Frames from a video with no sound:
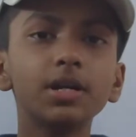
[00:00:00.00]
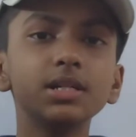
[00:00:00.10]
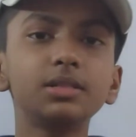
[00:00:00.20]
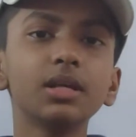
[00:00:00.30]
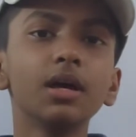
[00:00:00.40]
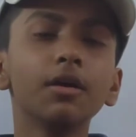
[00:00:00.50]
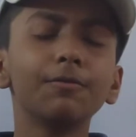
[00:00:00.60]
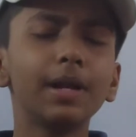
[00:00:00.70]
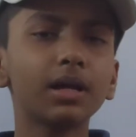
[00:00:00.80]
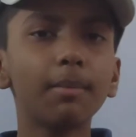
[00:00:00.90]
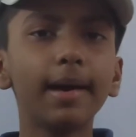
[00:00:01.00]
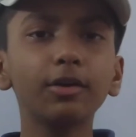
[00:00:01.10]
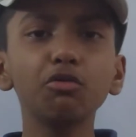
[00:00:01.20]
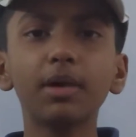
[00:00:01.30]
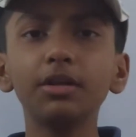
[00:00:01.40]
Friends, welcome
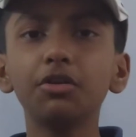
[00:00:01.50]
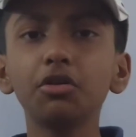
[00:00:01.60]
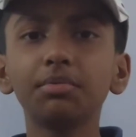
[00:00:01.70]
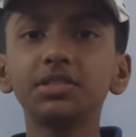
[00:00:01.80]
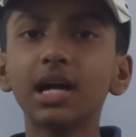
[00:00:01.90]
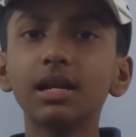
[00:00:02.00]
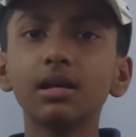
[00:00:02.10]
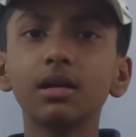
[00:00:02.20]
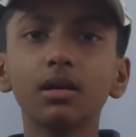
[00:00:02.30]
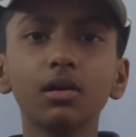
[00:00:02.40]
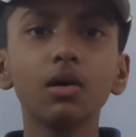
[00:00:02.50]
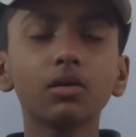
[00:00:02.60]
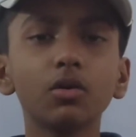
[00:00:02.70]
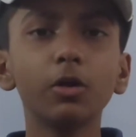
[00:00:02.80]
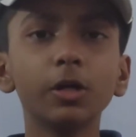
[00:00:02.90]
back to my YouTube channel
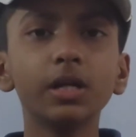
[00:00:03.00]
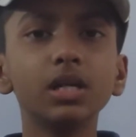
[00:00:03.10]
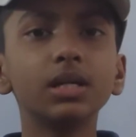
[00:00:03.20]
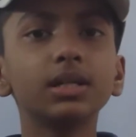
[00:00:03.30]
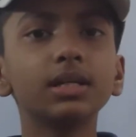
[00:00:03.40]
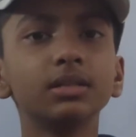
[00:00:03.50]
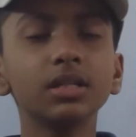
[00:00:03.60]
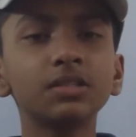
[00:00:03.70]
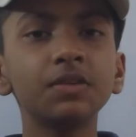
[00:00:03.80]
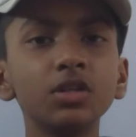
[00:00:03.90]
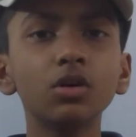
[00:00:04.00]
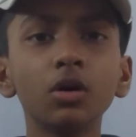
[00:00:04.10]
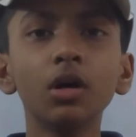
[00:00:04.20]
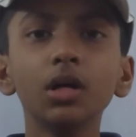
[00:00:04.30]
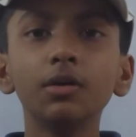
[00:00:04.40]
Unlock Your Learning. In this
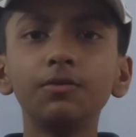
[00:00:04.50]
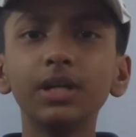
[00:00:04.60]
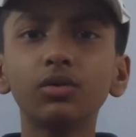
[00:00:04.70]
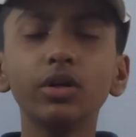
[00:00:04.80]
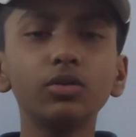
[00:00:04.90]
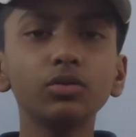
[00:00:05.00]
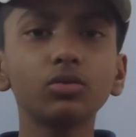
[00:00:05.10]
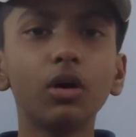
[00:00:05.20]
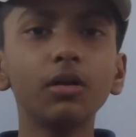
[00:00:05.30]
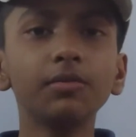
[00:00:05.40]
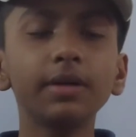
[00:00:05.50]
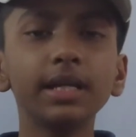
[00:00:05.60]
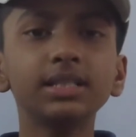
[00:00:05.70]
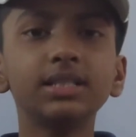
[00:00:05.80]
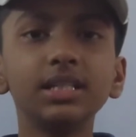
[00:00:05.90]
video, we are going to solve
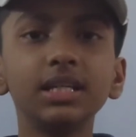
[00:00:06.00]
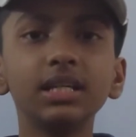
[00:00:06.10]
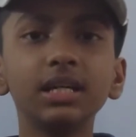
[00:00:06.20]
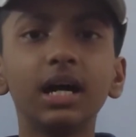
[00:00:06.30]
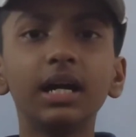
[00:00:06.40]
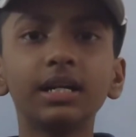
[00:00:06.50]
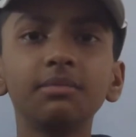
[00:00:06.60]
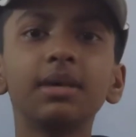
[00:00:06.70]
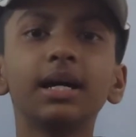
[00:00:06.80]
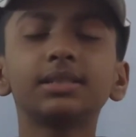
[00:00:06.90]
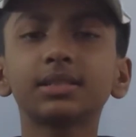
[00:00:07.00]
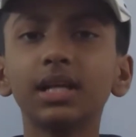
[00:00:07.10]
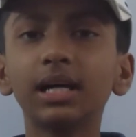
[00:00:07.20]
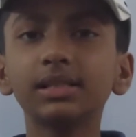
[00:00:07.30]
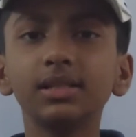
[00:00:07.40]
NCERT Maths
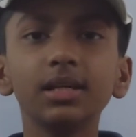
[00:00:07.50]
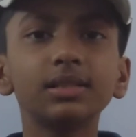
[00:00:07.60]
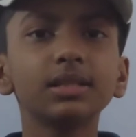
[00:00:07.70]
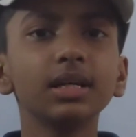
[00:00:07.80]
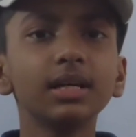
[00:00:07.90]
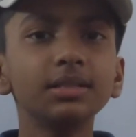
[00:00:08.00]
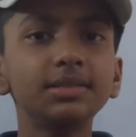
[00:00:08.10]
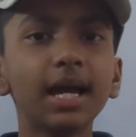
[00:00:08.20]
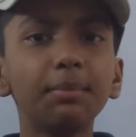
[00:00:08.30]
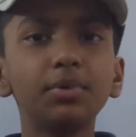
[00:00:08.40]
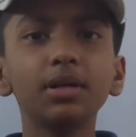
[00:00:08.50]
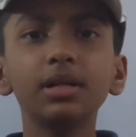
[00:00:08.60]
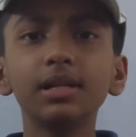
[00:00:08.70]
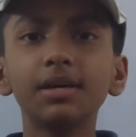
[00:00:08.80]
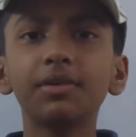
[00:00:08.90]
Class 6 Chapter
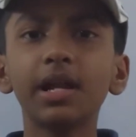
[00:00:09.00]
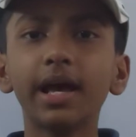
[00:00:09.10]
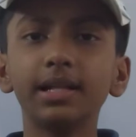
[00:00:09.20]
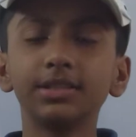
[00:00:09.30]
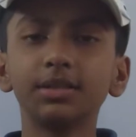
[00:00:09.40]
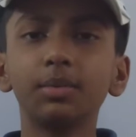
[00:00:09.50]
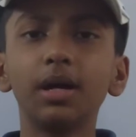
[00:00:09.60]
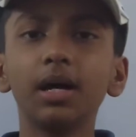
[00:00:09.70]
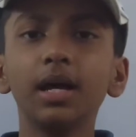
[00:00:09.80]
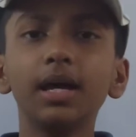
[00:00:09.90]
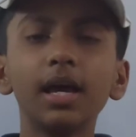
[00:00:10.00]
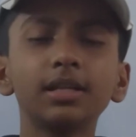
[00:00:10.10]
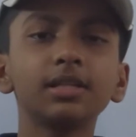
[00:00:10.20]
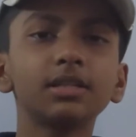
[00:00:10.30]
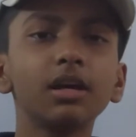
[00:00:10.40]
11 Algebra
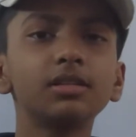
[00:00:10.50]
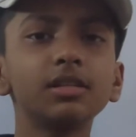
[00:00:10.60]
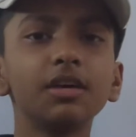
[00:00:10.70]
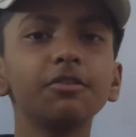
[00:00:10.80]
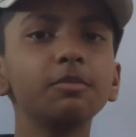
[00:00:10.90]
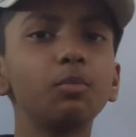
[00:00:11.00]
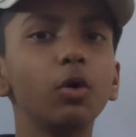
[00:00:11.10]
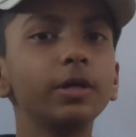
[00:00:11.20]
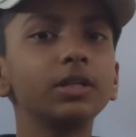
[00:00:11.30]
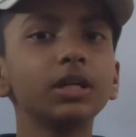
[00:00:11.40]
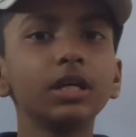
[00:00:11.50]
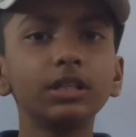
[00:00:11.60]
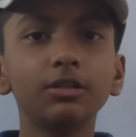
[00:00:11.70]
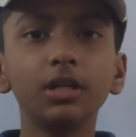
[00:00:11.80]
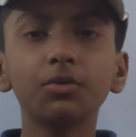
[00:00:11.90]
Exercise
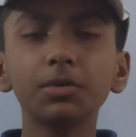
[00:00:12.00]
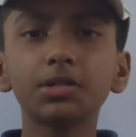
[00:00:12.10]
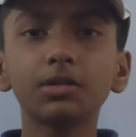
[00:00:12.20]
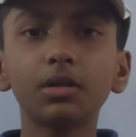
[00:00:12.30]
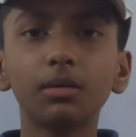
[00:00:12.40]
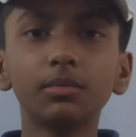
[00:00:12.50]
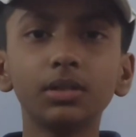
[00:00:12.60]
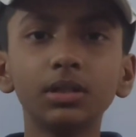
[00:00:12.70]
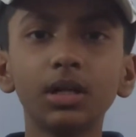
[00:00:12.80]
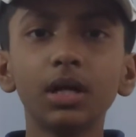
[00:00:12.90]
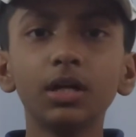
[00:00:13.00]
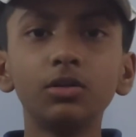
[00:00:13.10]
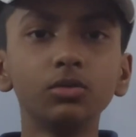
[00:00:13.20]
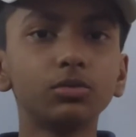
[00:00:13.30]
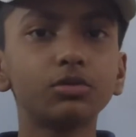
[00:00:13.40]
11.3 Question Number
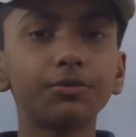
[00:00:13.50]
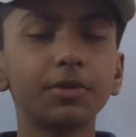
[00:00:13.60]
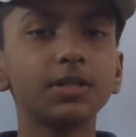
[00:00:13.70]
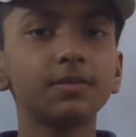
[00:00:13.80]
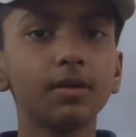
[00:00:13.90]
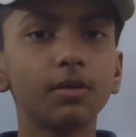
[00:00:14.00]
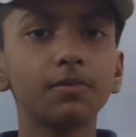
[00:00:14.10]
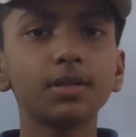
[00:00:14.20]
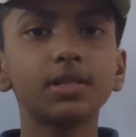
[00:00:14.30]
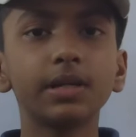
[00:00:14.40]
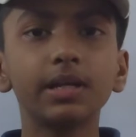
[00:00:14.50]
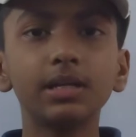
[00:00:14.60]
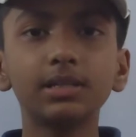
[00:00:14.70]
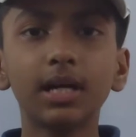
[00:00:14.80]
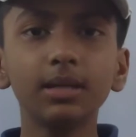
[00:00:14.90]
2. So friends, without wasting
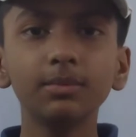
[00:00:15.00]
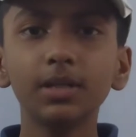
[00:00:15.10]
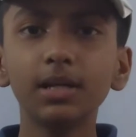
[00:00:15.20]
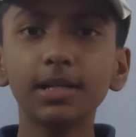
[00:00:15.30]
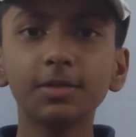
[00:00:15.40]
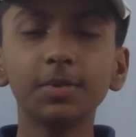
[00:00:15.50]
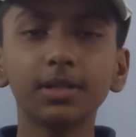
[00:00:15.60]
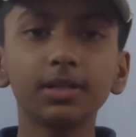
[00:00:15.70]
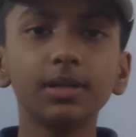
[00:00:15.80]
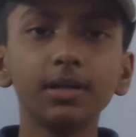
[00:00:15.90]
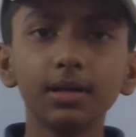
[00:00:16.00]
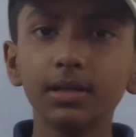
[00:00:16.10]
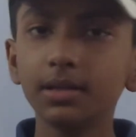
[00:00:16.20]
any time, let's begin.